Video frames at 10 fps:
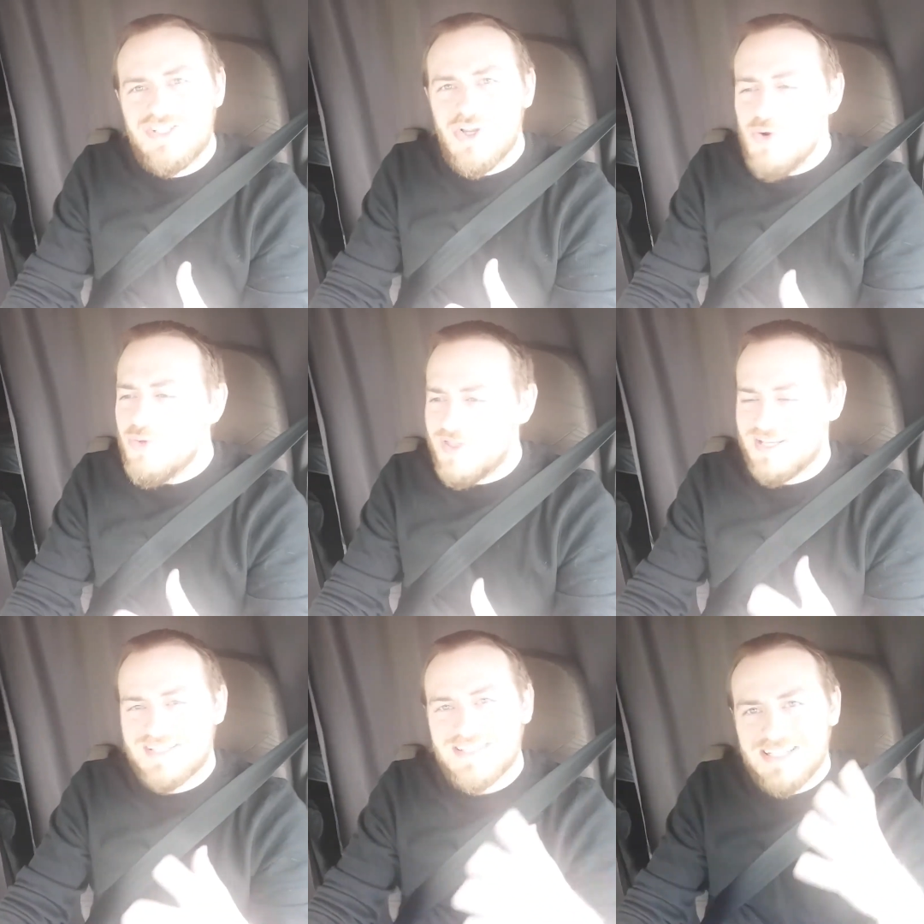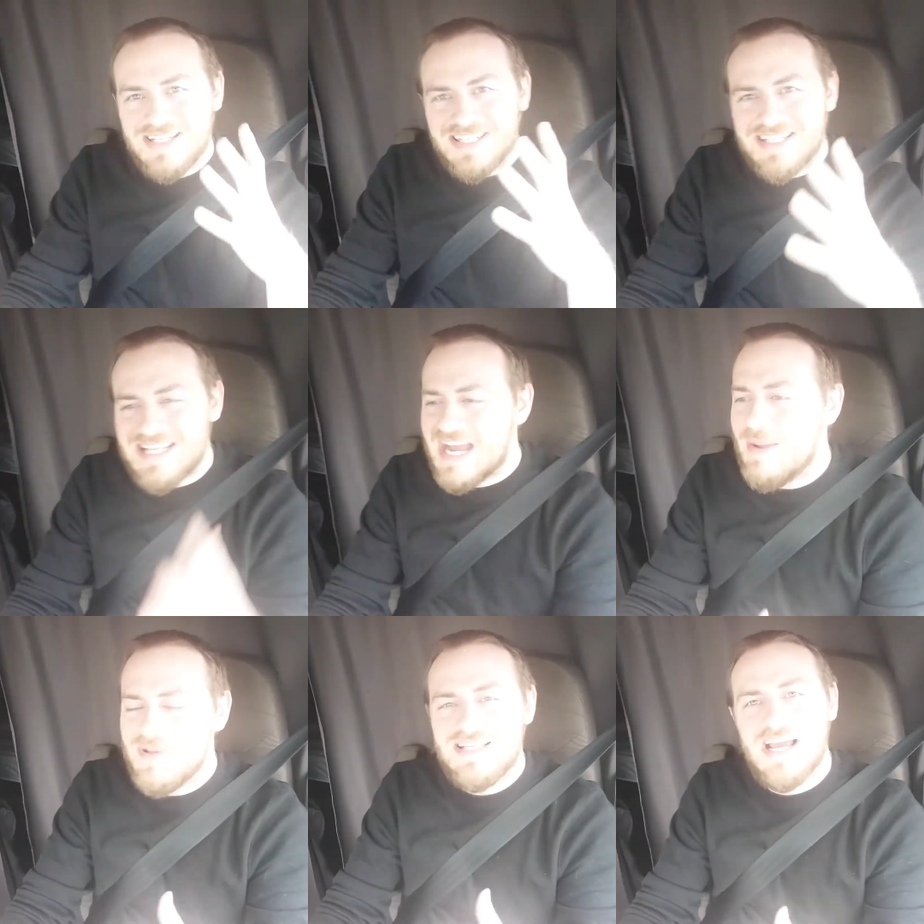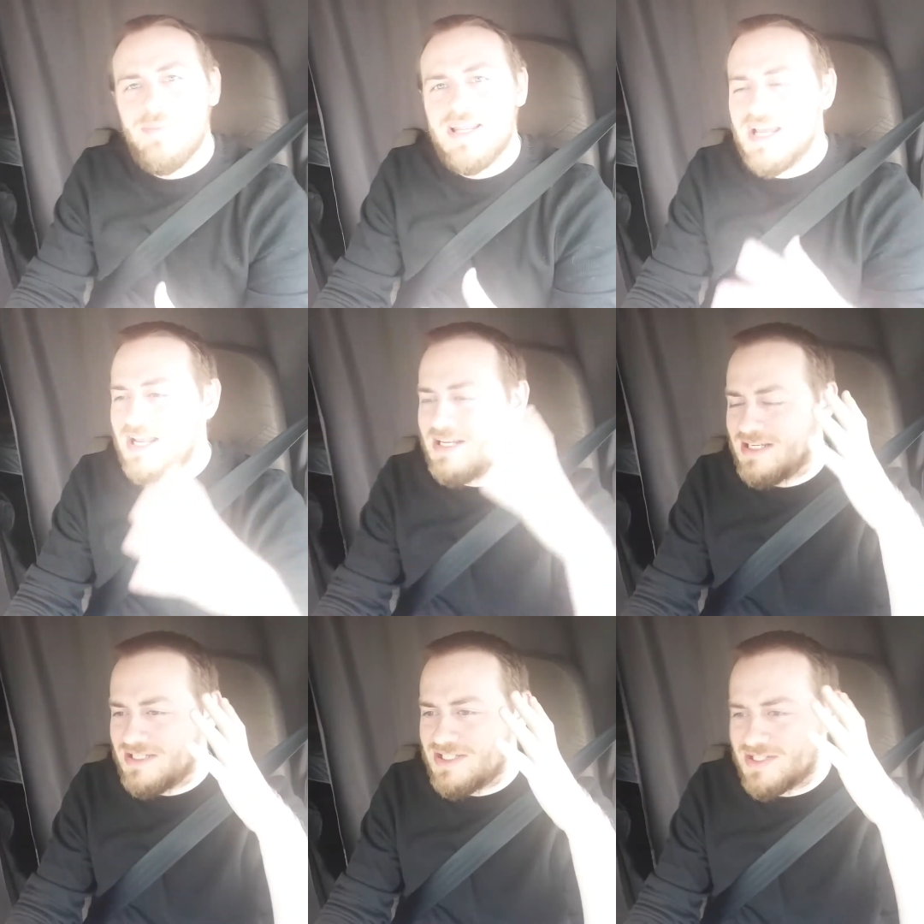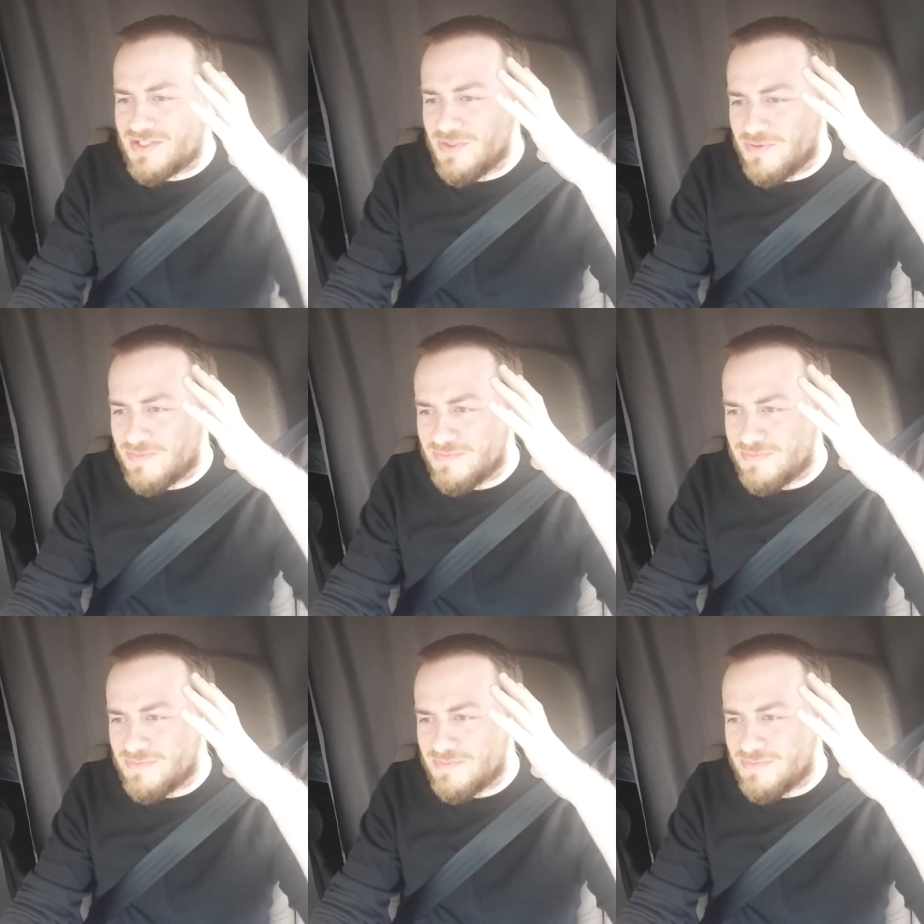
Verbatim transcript: do this time and time again, just to